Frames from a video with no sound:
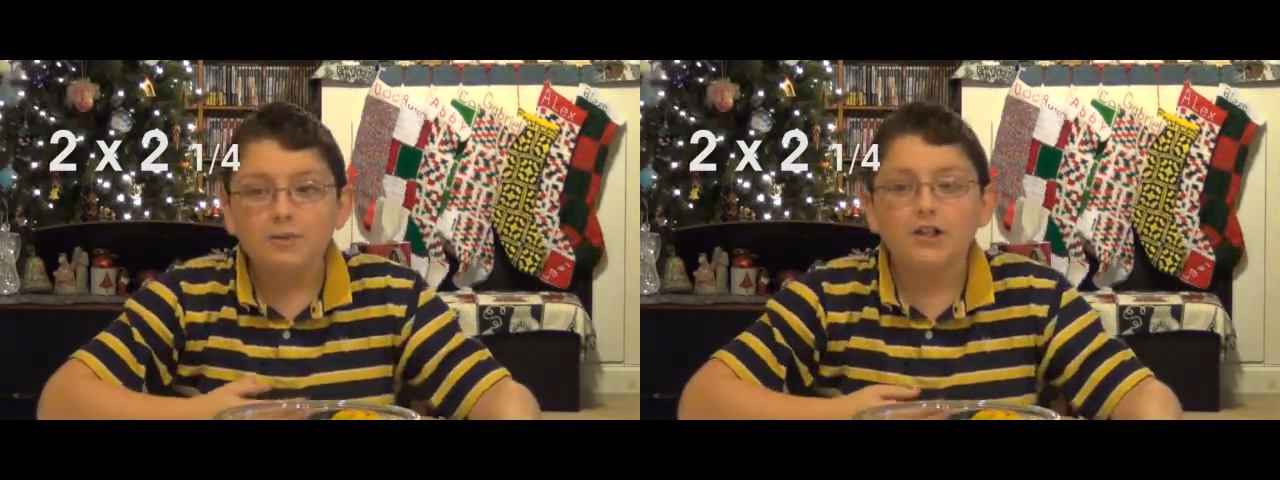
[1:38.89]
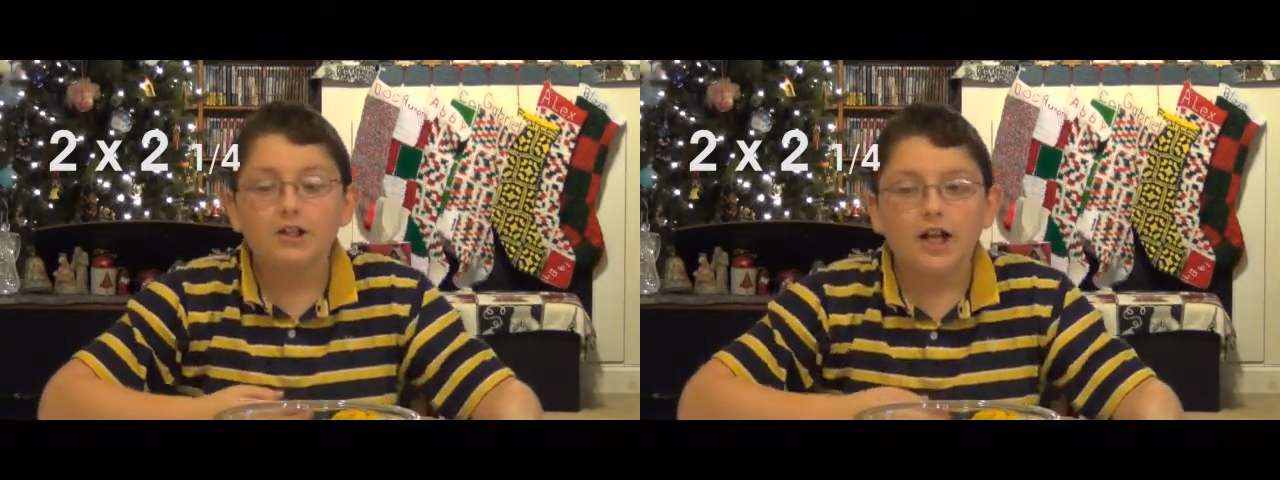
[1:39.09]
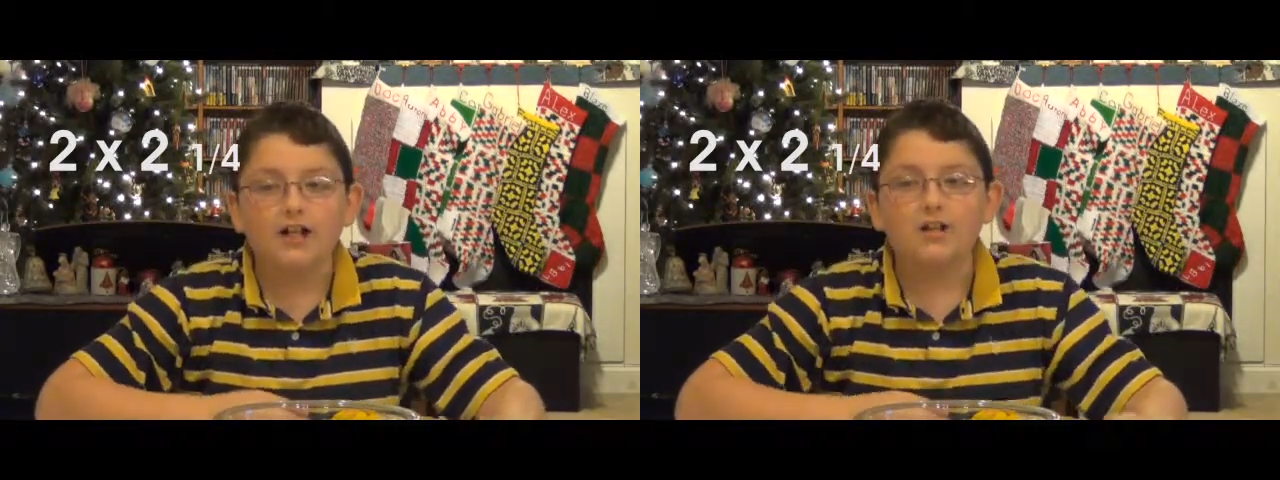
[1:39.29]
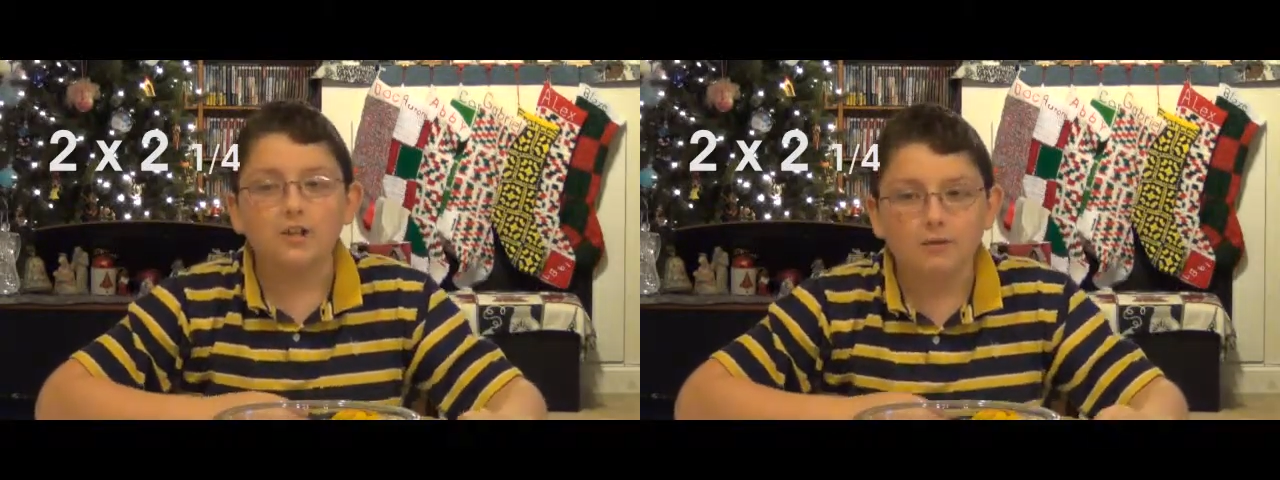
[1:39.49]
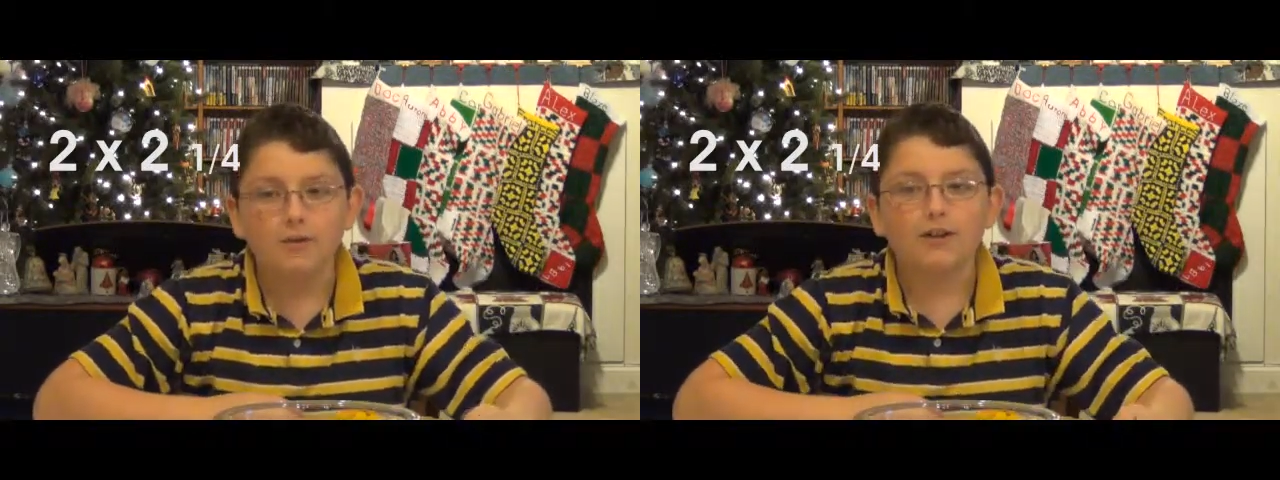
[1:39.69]
we change
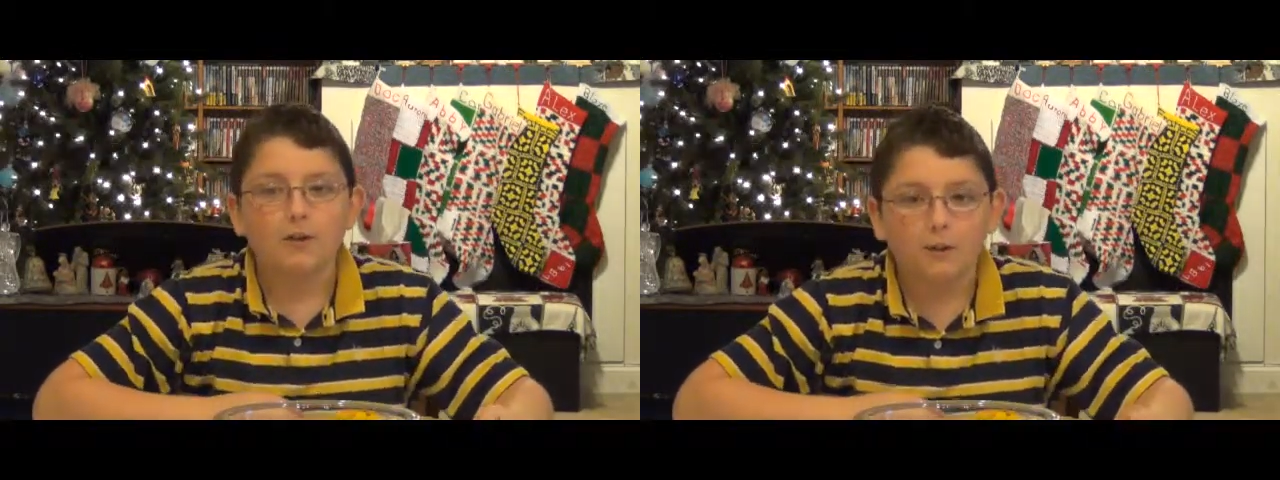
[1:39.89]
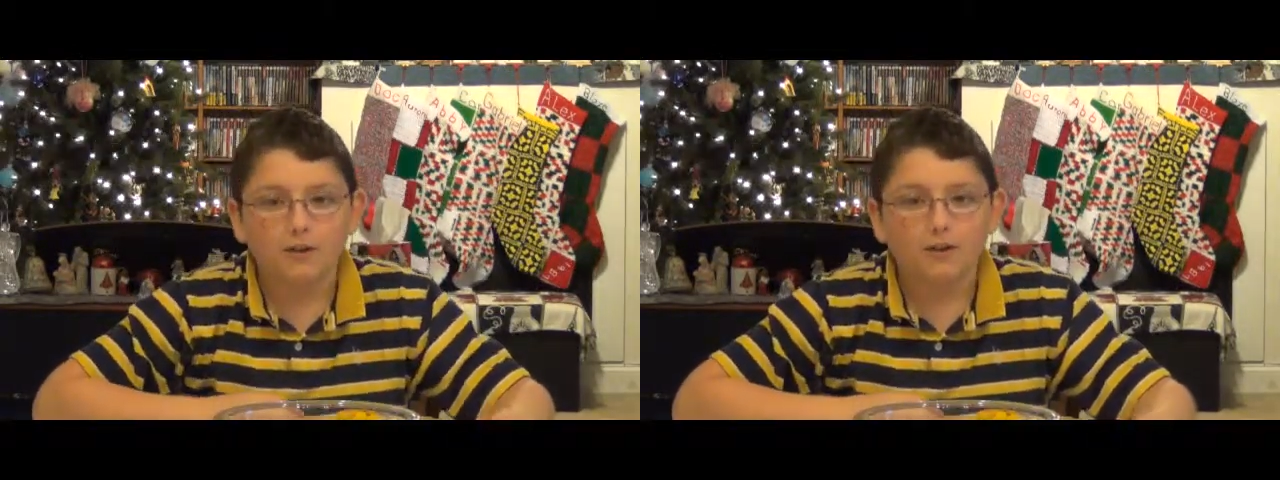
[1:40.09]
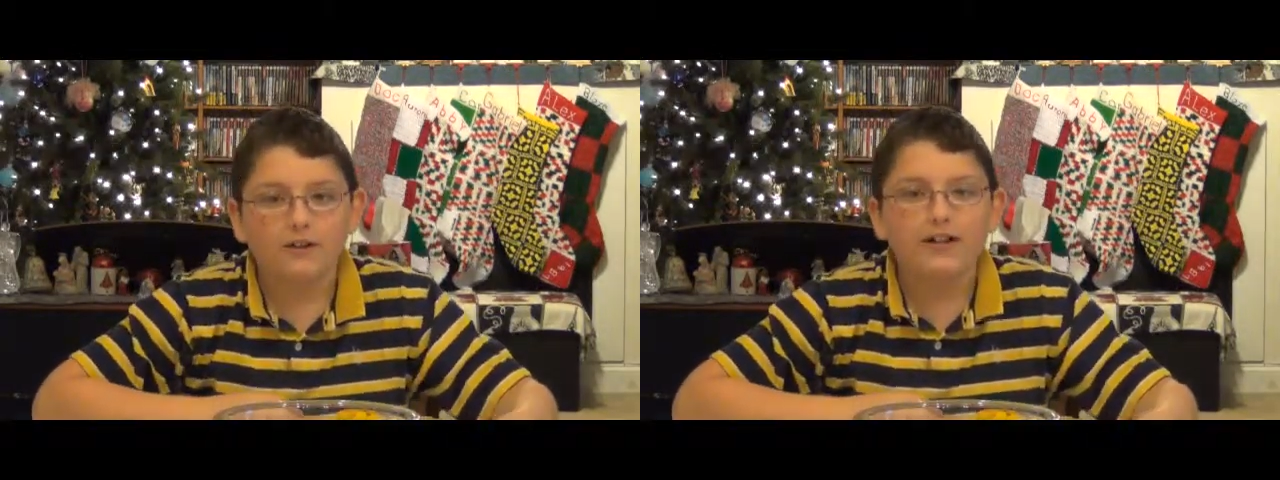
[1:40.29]
2 1/4